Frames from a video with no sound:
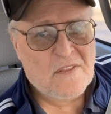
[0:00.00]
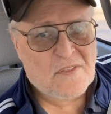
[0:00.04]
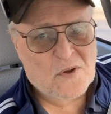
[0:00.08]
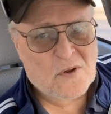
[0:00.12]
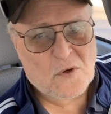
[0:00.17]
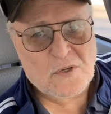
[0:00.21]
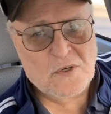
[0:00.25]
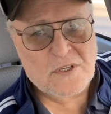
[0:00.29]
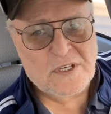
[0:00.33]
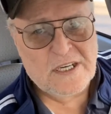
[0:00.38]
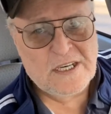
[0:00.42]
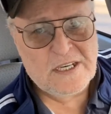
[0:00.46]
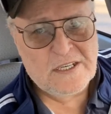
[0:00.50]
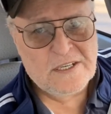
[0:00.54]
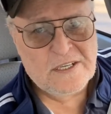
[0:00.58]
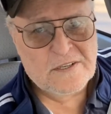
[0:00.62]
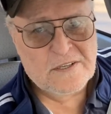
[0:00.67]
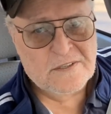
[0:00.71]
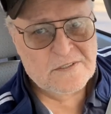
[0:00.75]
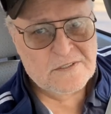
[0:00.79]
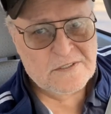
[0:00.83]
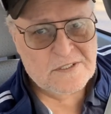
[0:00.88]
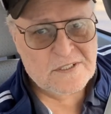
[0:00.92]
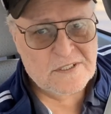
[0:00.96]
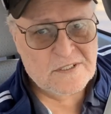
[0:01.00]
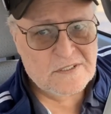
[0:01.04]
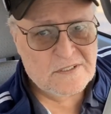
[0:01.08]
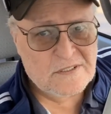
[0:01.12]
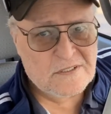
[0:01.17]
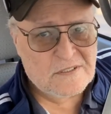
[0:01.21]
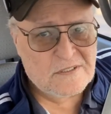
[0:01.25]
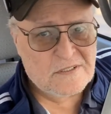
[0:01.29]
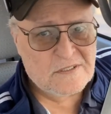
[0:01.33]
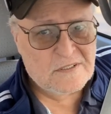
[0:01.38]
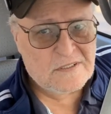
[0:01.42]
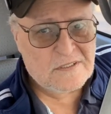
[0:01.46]
13 years,
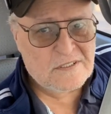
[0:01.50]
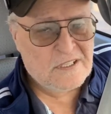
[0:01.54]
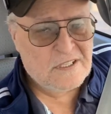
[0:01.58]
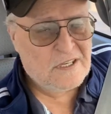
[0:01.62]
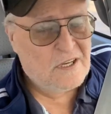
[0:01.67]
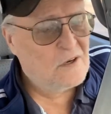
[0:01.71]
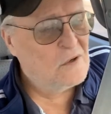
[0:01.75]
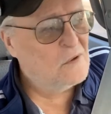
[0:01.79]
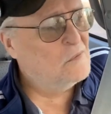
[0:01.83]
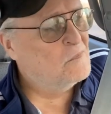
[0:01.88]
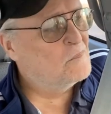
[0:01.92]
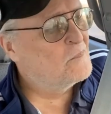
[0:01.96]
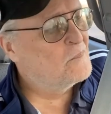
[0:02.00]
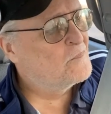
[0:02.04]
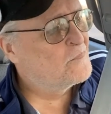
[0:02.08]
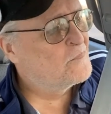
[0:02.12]
you know,